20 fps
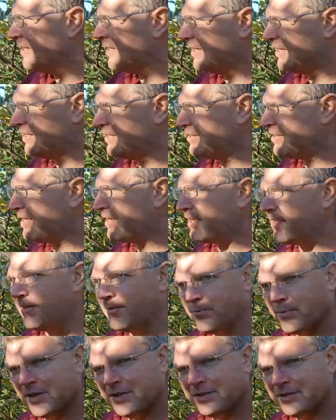it is a
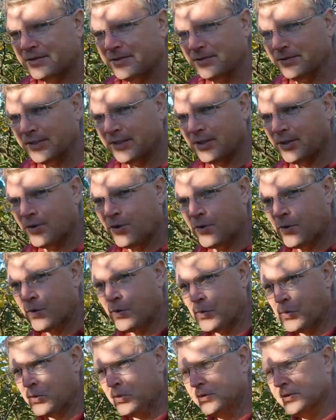relatively
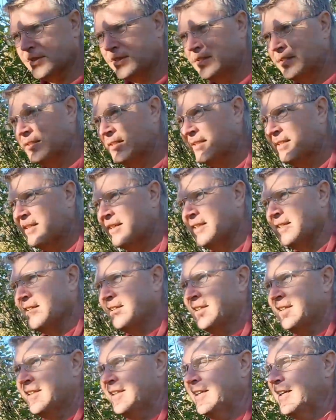old
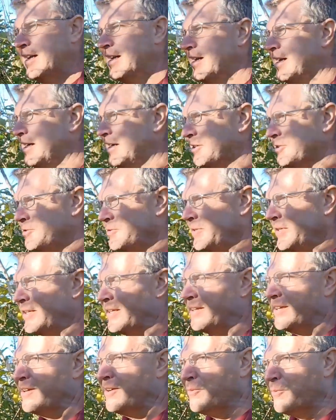tree.
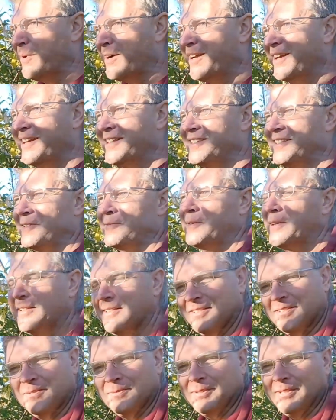Why I say
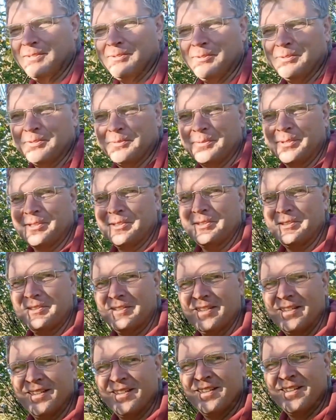relatively old? Because
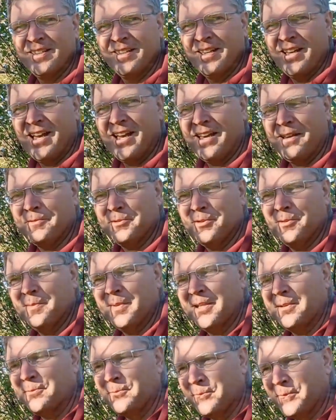I have so
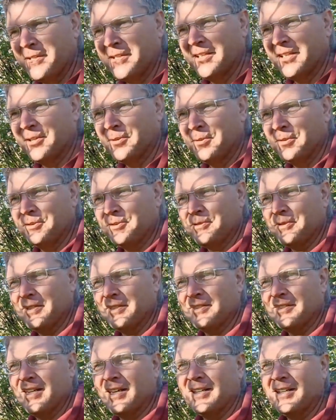many really old
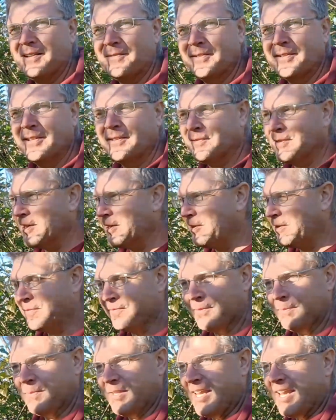trees that even if they're
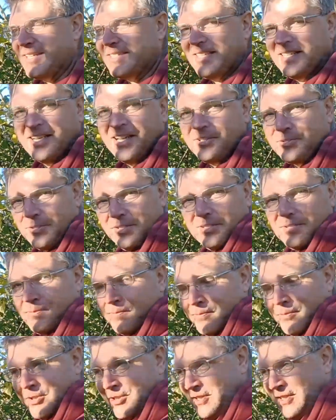from the 1800s,
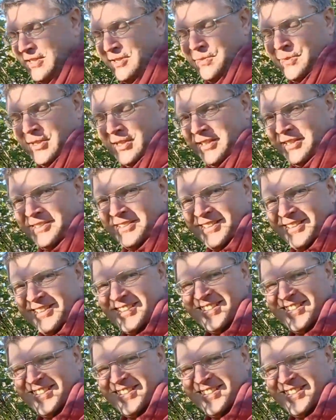which this one is,